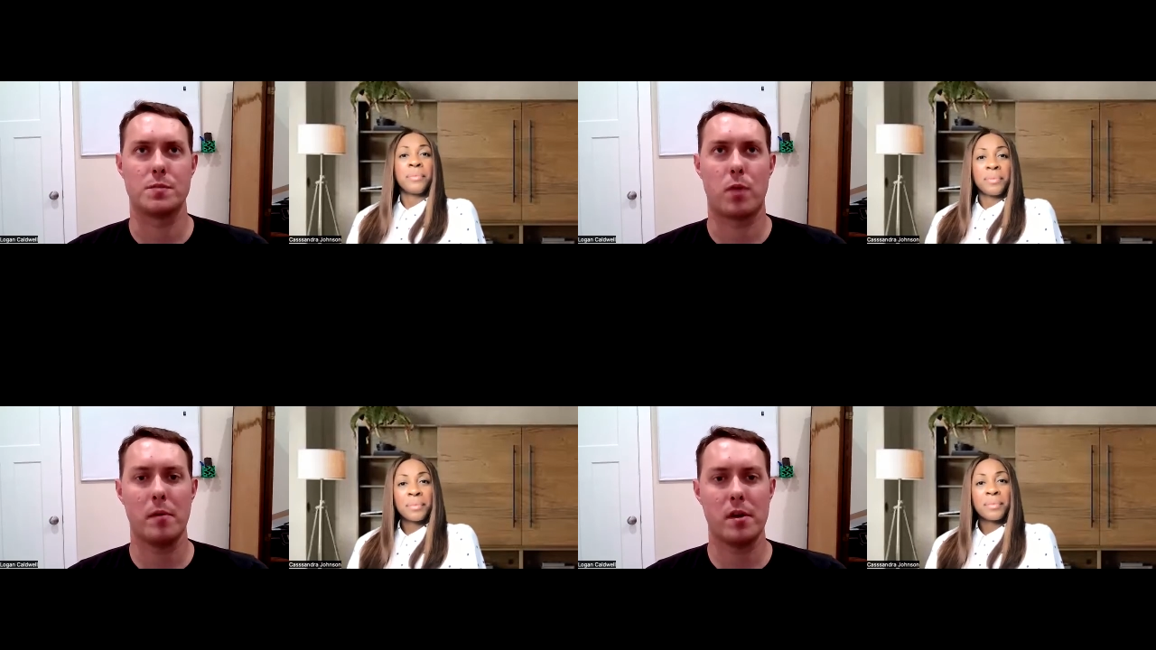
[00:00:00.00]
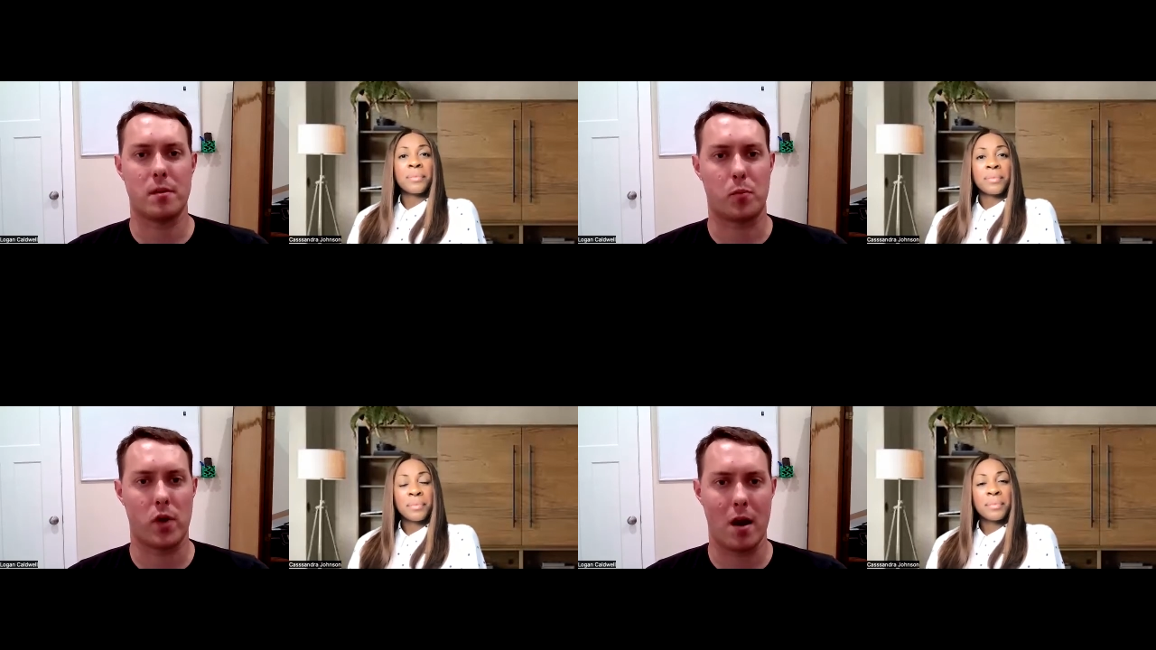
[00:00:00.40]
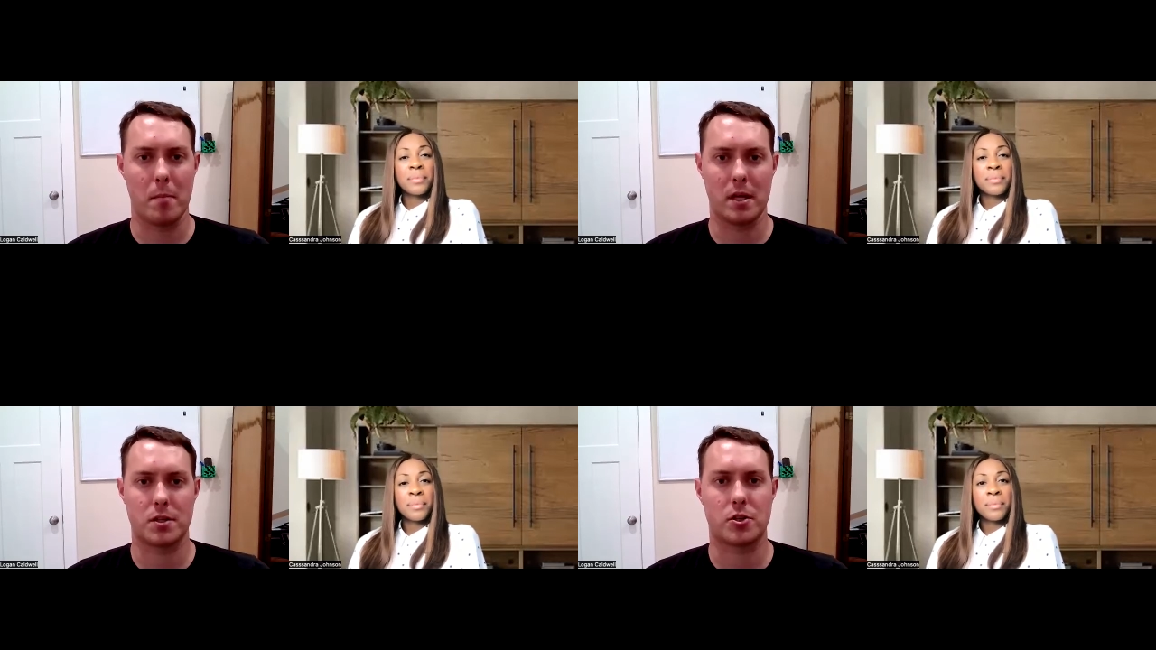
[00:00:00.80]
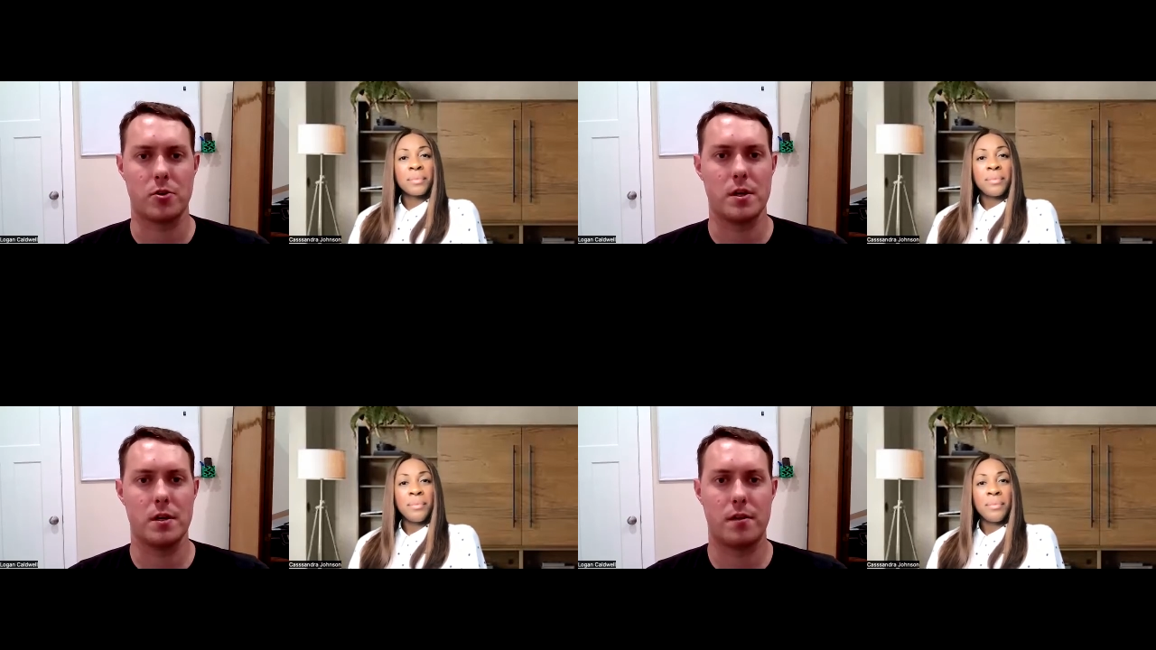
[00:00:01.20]
Speaker 1: probably the prayer
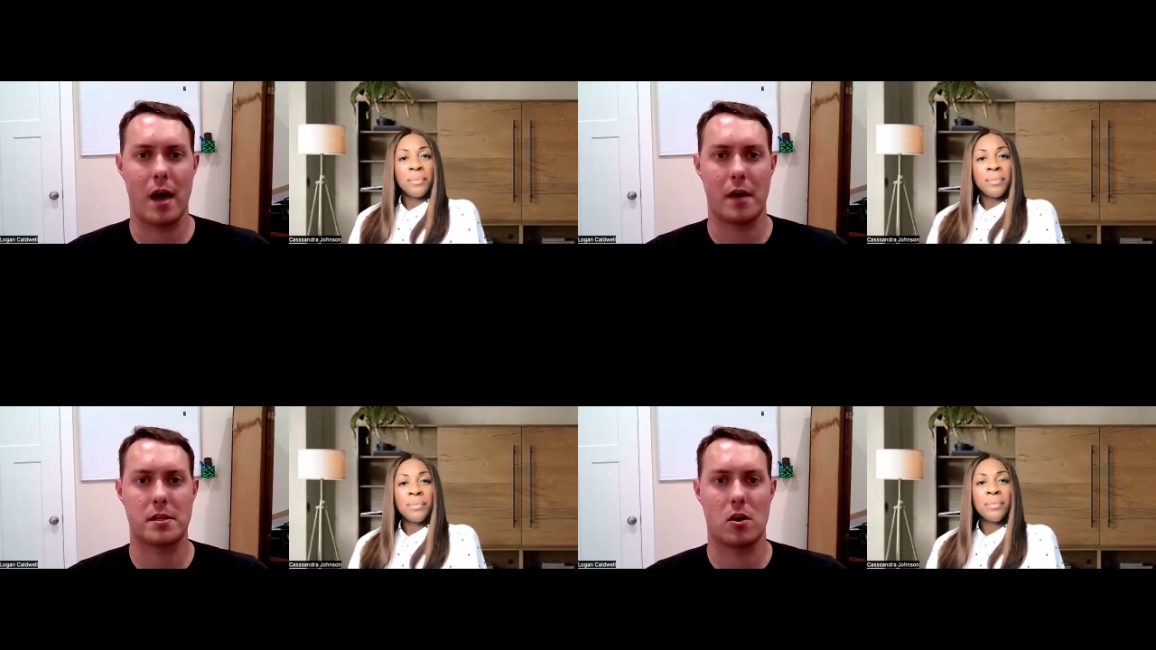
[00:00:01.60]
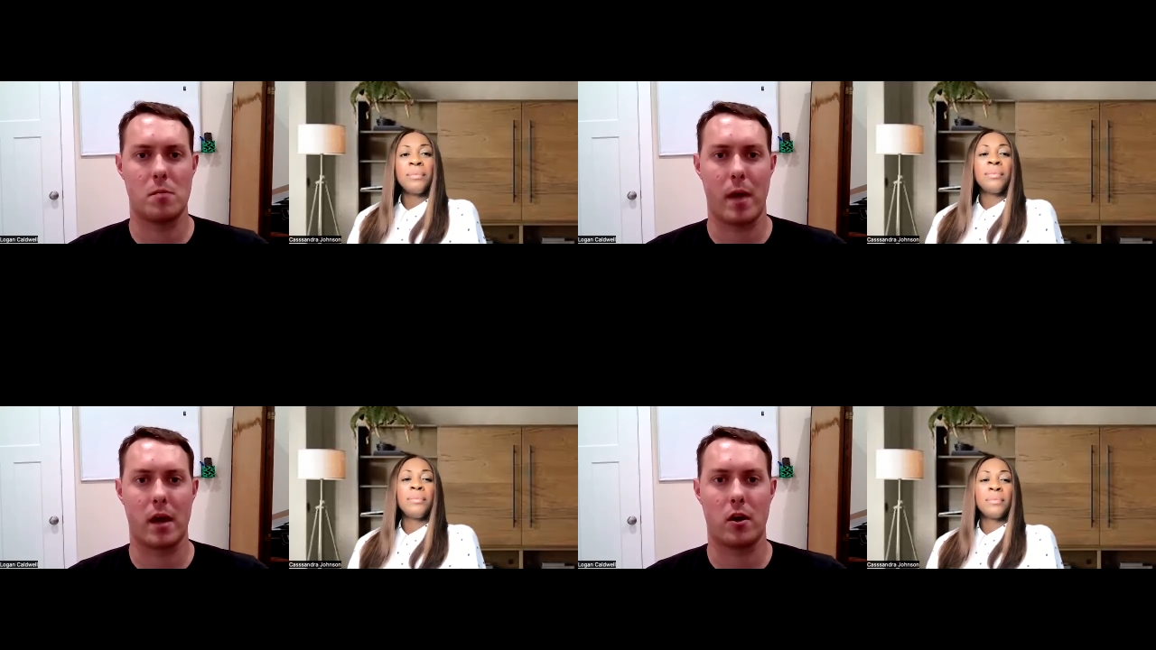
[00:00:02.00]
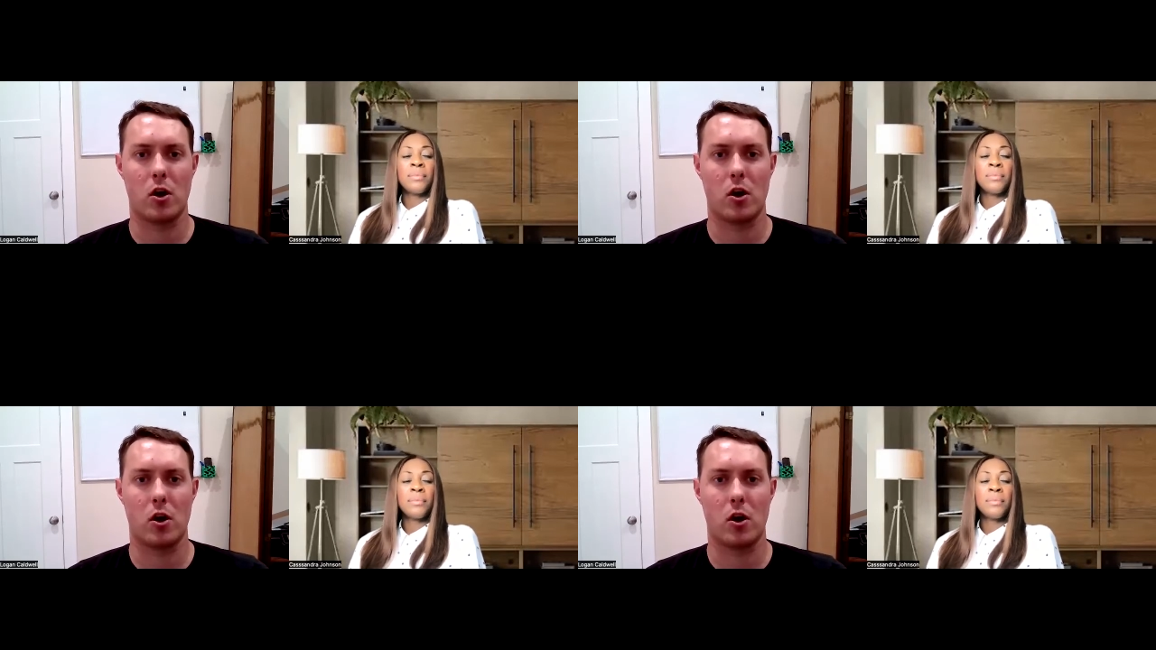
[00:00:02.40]
ministry that Urbana